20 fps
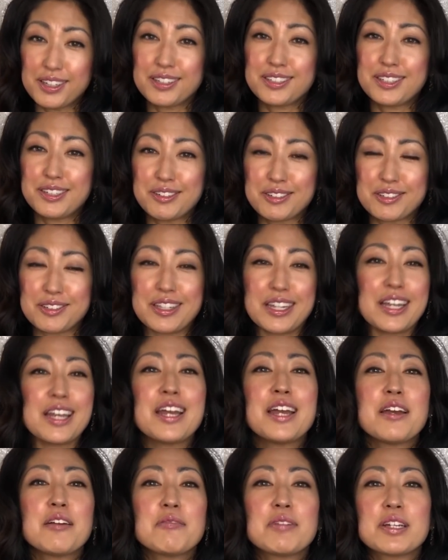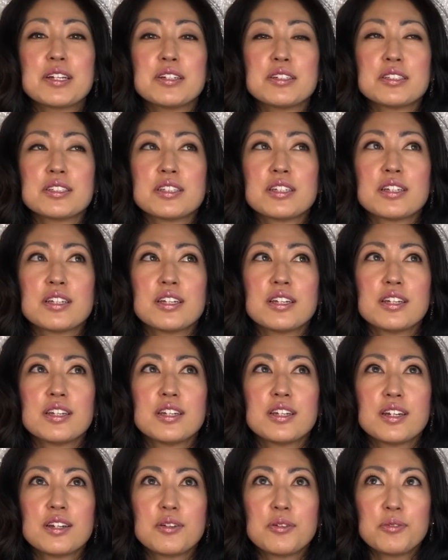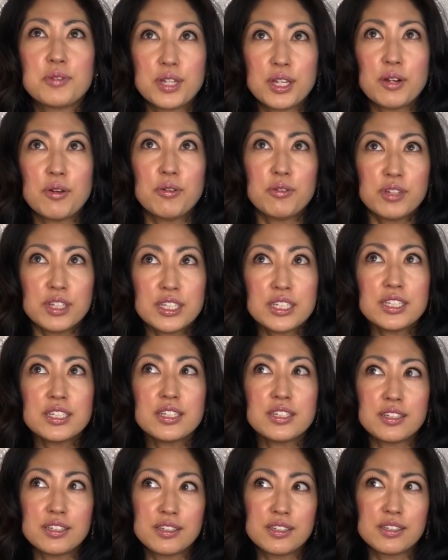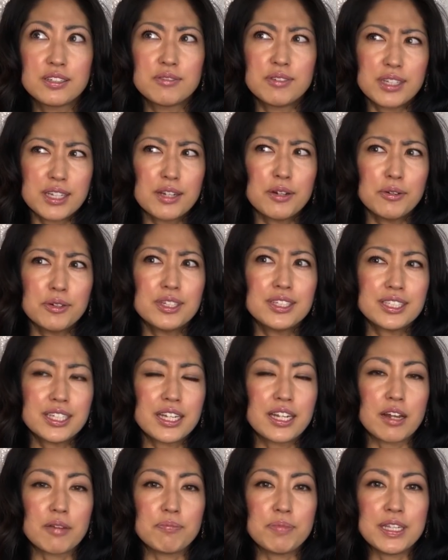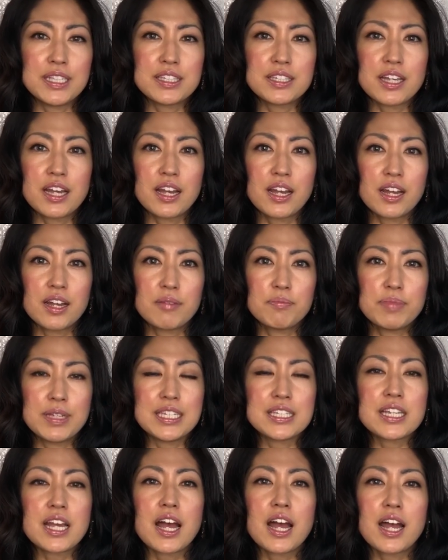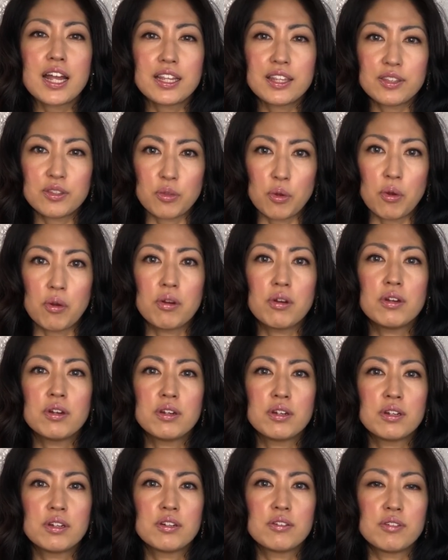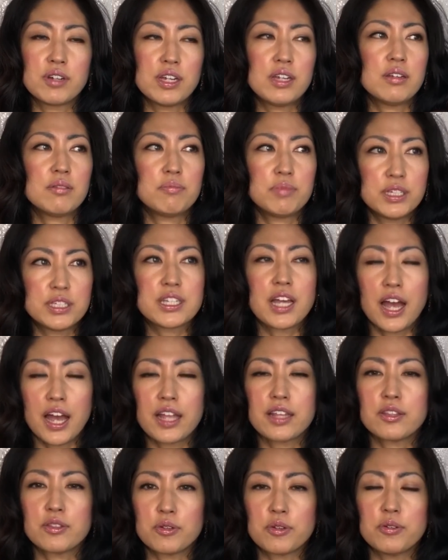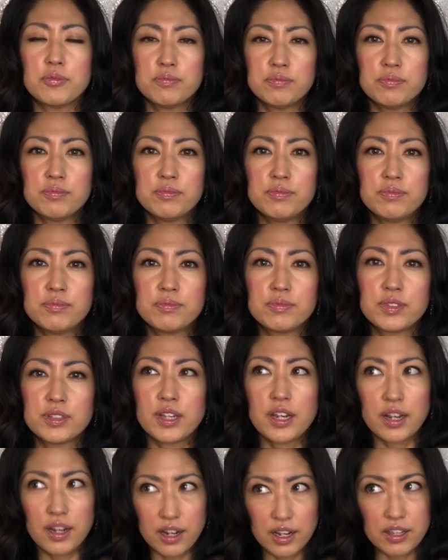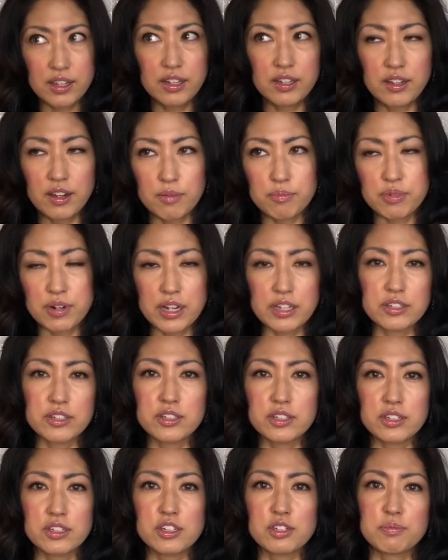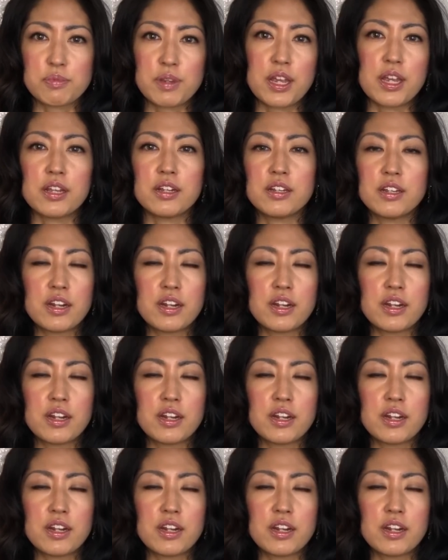Seriously, because we can only say that Pizza Hut, right? Pizza Hut. I think there are branches in Japan.